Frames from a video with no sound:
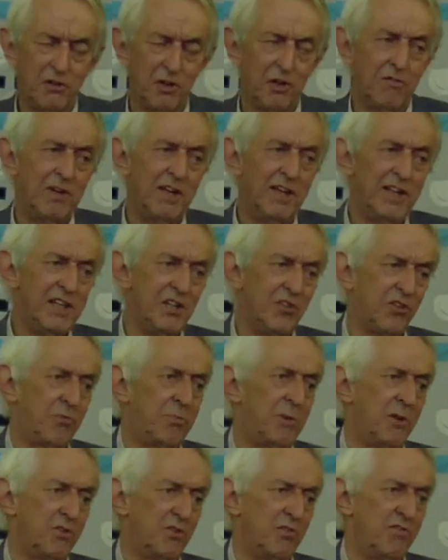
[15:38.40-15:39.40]
of elite
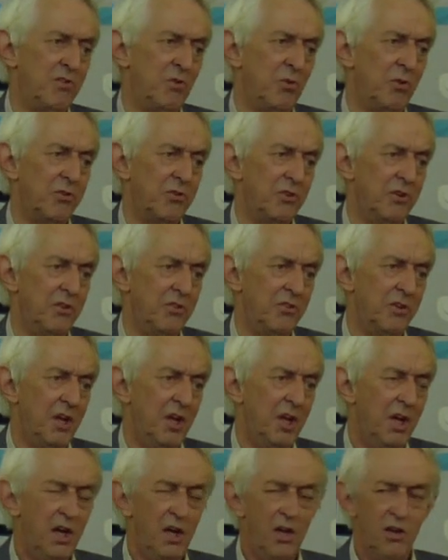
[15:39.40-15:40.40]
special forces
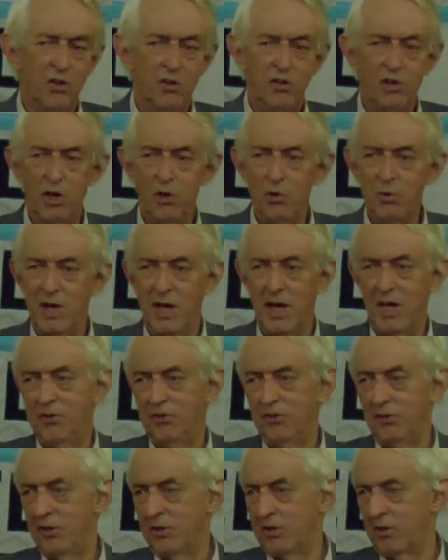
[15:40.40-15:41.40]
known
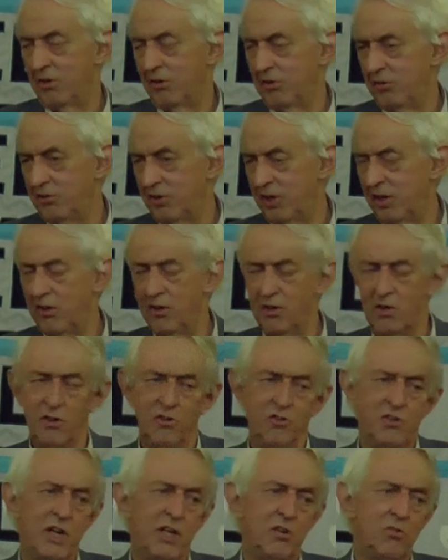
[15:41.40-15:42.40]
under the
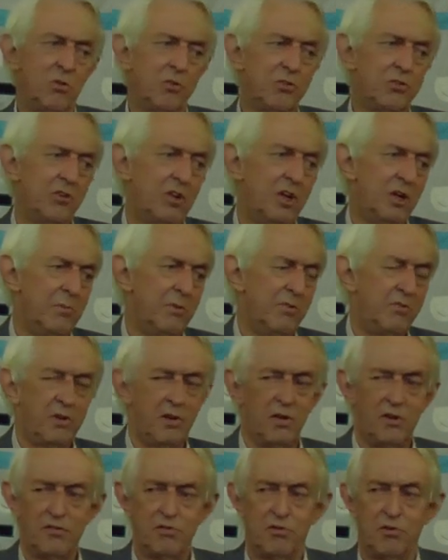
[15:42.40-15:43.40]
general term of
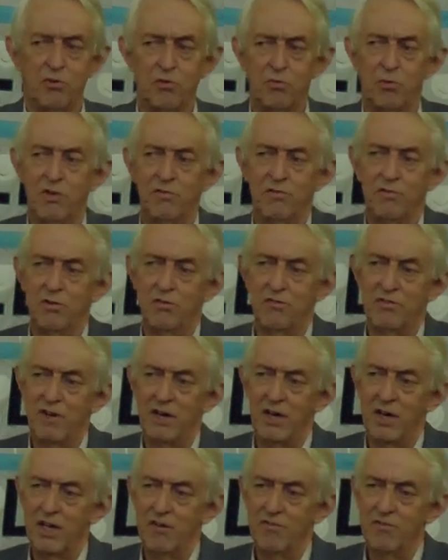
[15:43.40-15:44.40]
Task Force
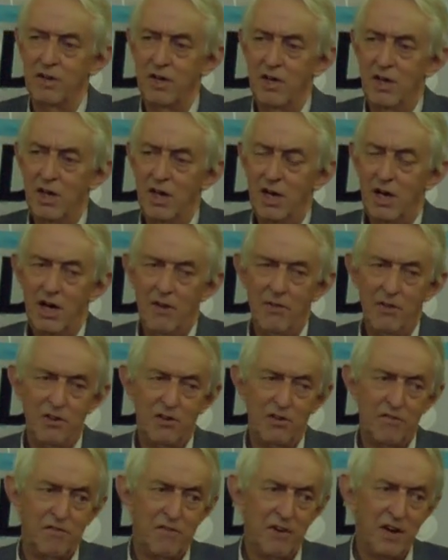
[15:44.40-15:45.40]
145, and they
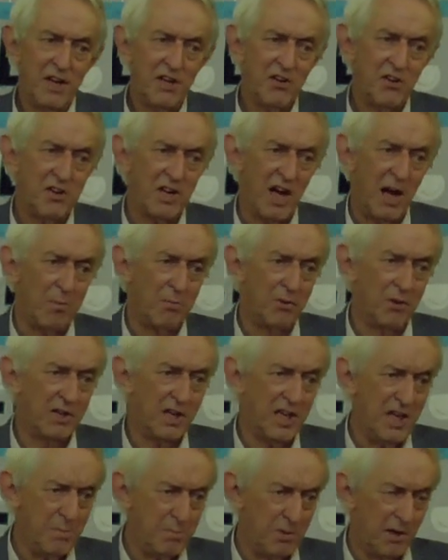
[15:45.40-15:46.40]
divided up the
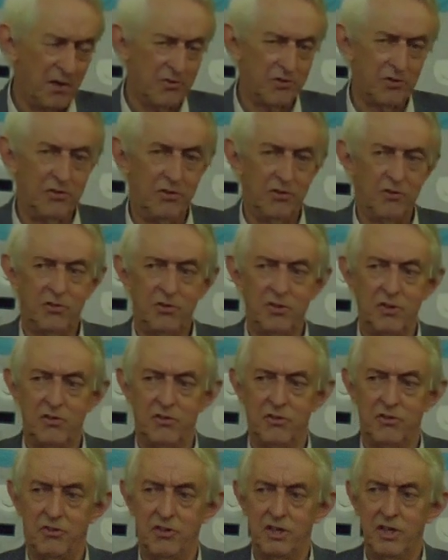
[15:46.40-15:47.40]
key parts in the
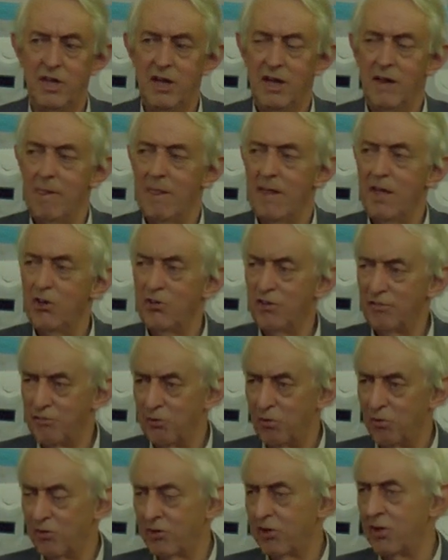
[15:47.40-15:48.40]
insurgency into
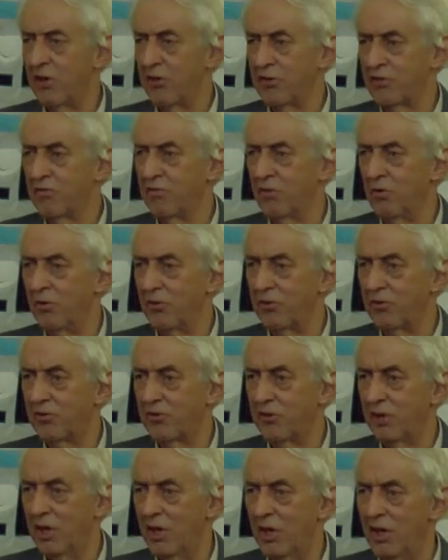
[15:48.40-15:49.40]
4 task
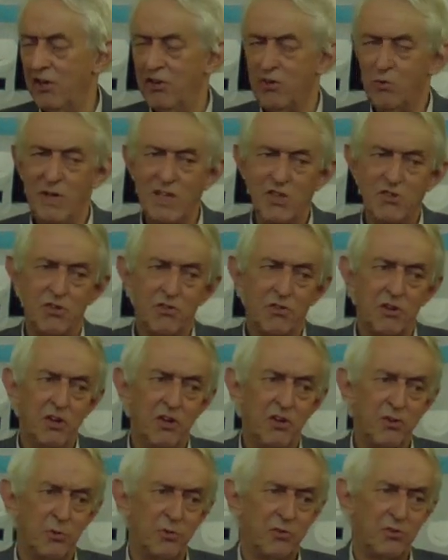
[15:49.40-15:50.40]
forces. To each of
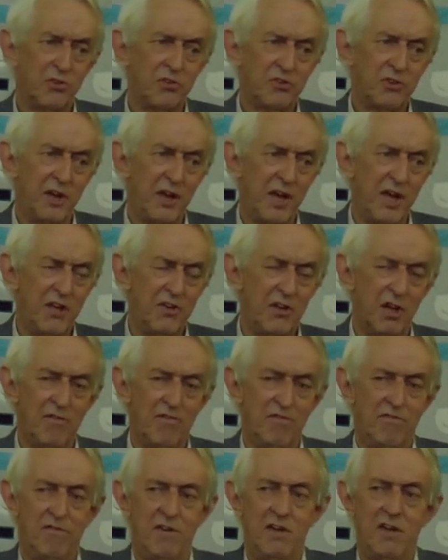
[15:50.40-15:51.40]
those was assigned a
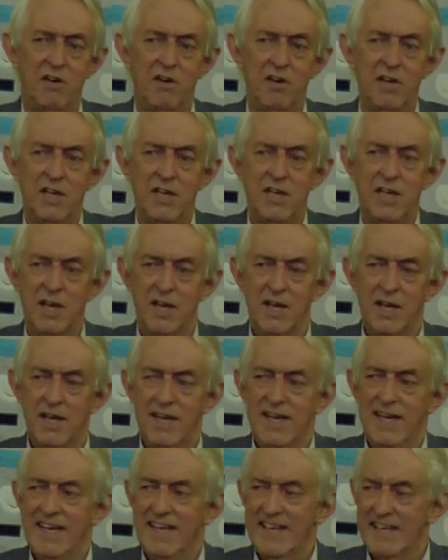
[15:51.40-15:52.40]
very
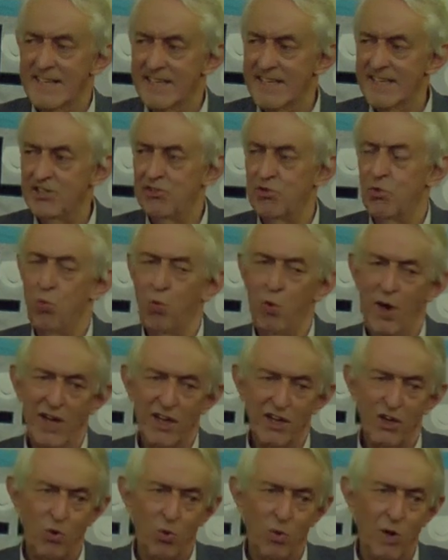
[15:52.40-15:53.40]
elite,
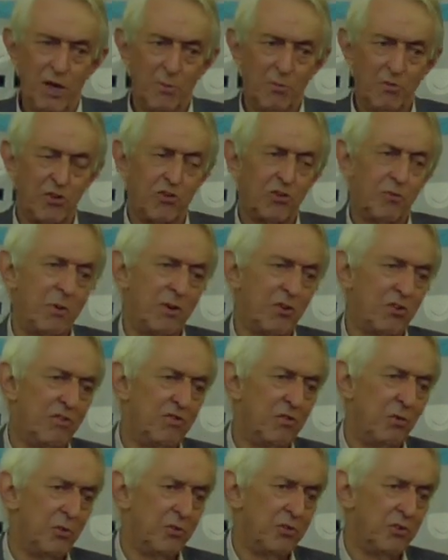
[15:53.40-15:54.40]
well-equipped special
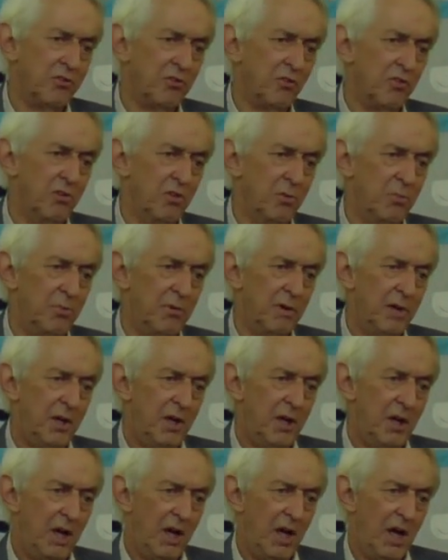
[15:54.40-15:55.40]
forces group.
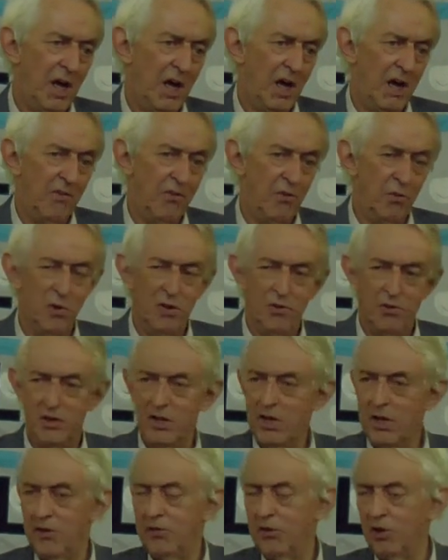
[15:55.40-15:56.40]
There were
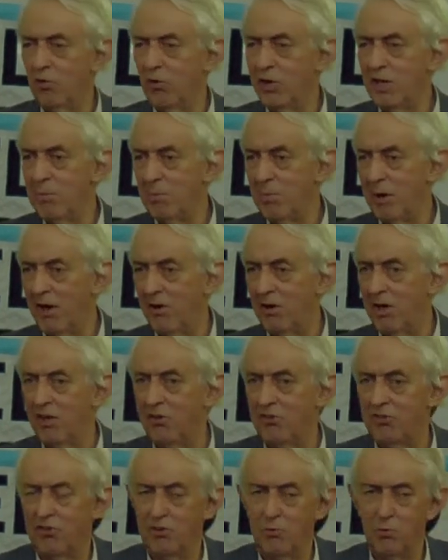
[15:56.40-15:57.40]
the Green
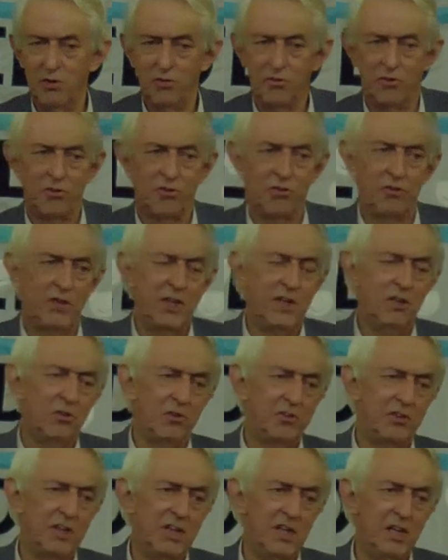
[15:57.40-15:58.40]
Berets, there was the SEAL
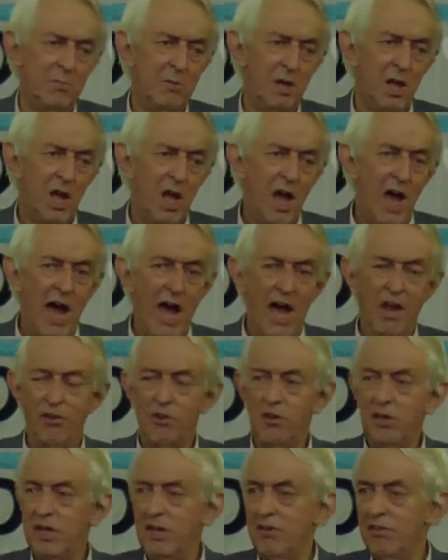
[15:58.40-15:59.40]
team, and
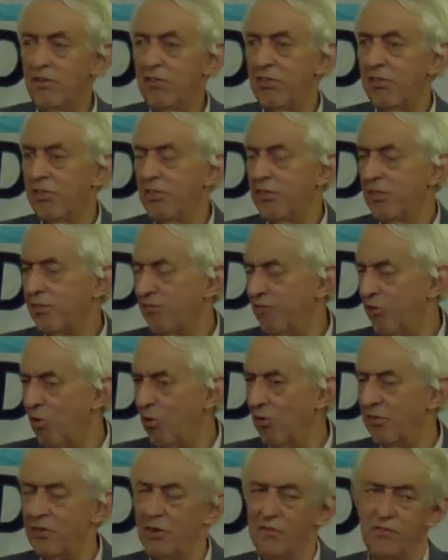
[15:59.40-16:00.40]
the
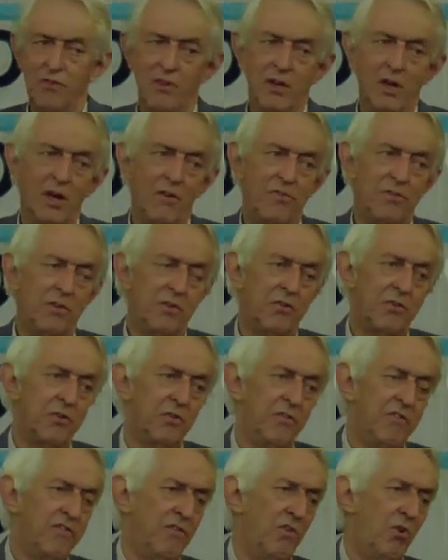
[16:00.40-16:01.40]
fourth of the
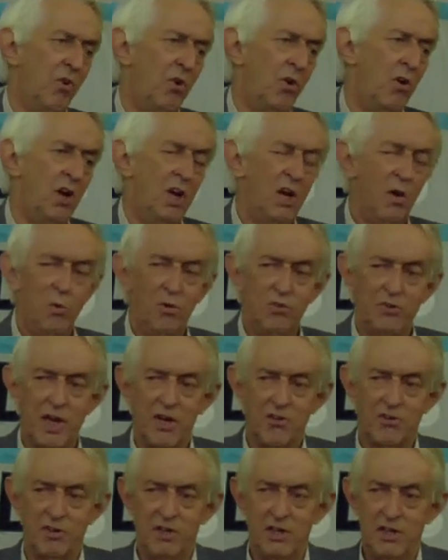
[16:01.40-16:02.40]
four was
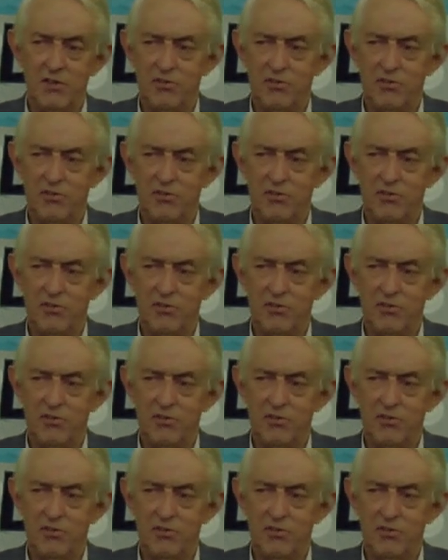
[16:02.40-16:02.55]
actually a